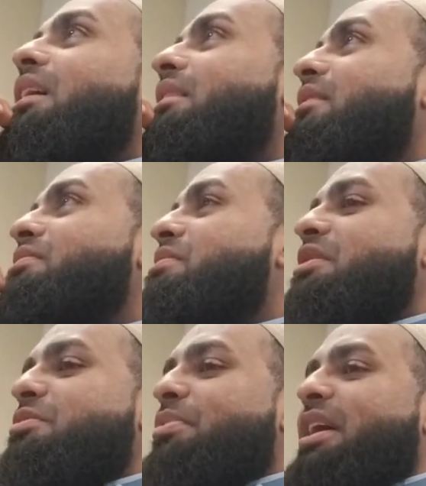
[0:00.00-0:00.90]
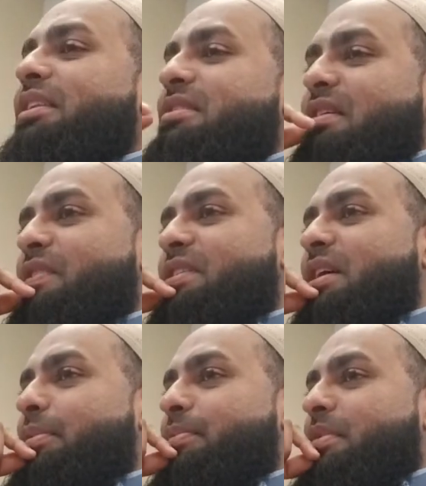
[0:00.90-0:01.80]
this was his practice every
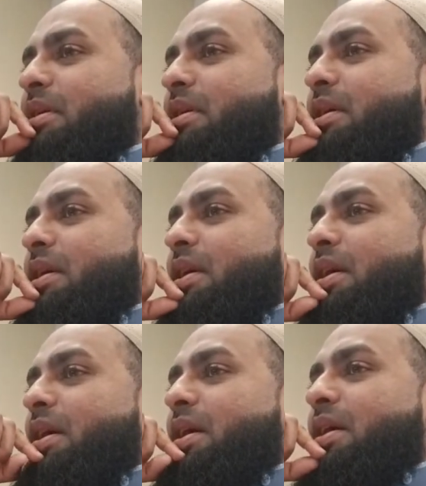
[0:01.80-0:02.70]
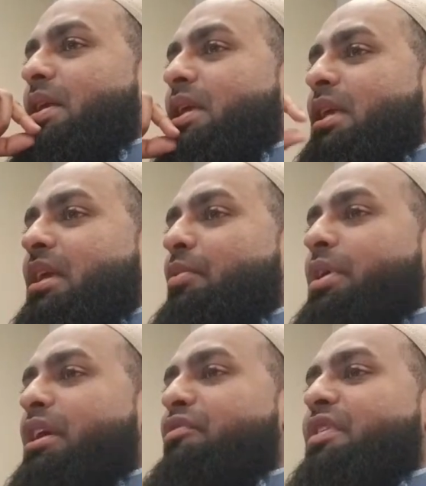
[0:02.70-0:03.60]
time.
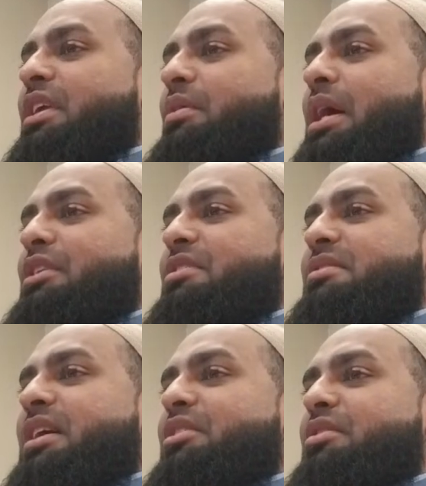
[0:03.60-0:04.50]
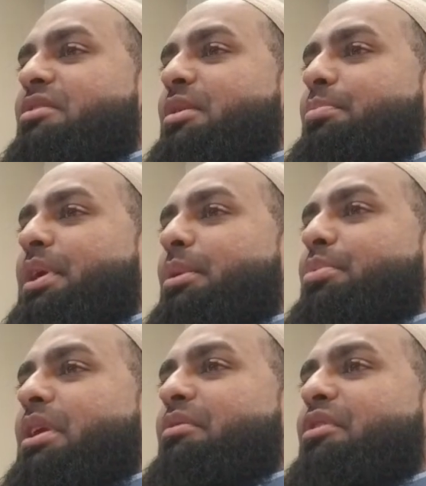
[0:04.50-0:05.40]
Whenever he had to sign on some
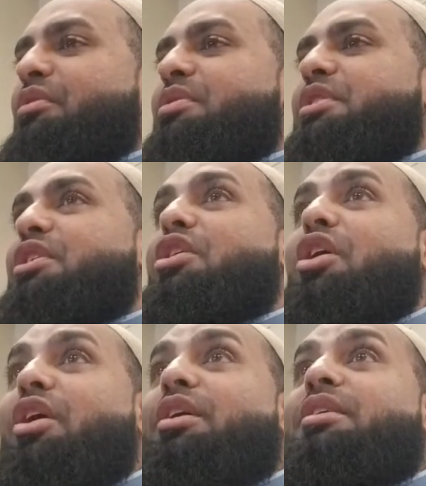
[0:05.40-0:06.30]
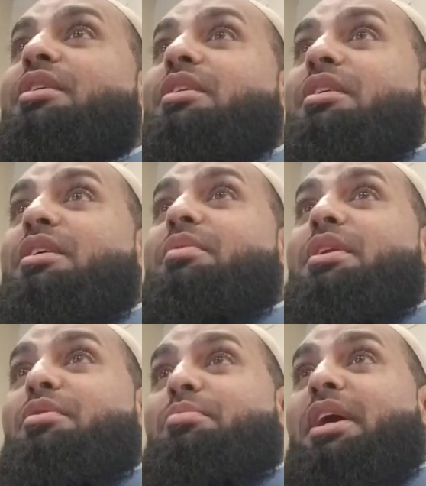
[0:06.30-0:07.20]
paper, even if it was a car when
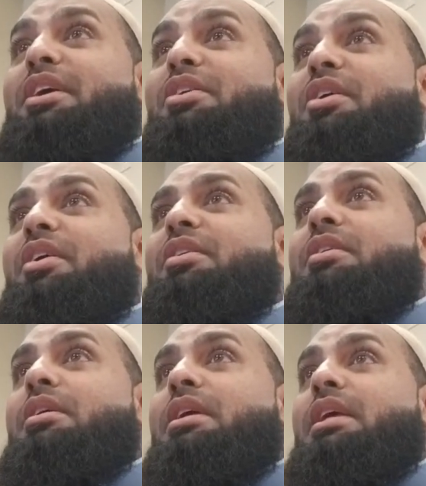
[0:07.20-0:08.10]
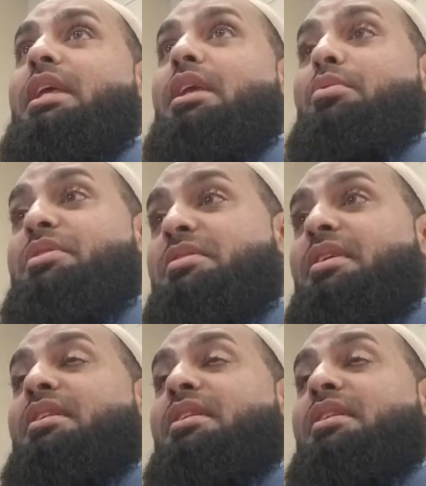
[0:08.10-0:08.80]
he would buy a car, he would sit